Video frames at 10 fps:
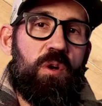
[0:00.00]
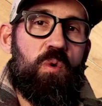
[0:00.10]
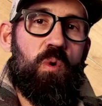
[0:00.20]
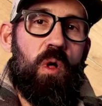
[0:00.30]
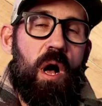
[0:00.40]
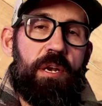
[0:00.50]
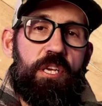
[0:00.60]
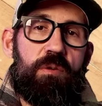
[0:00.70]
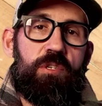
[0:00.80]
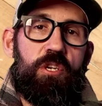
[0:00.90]
cool on
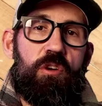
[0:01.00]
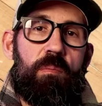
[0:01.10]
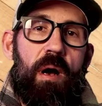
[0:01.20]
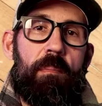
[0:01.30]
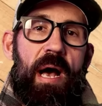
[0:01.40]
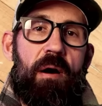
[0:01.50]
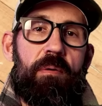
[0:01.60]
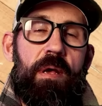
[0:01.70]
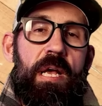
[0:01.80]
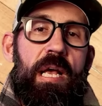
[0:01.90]
YouTube about